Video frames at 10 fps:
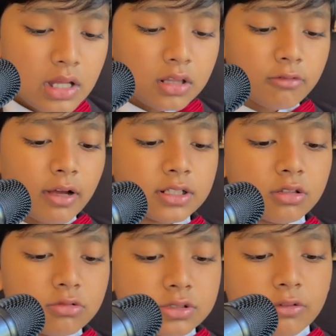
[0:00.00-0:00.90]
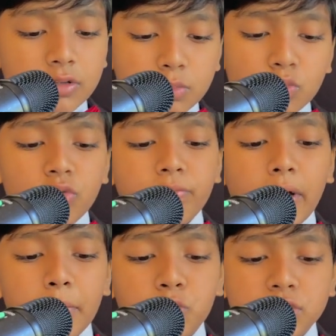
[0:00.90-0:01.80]
The resolution was moved
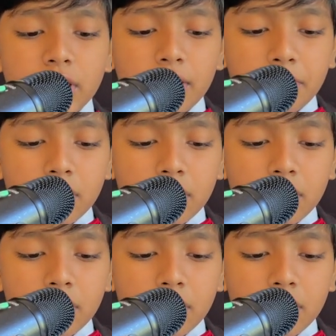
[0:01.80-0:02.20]
by Mujib.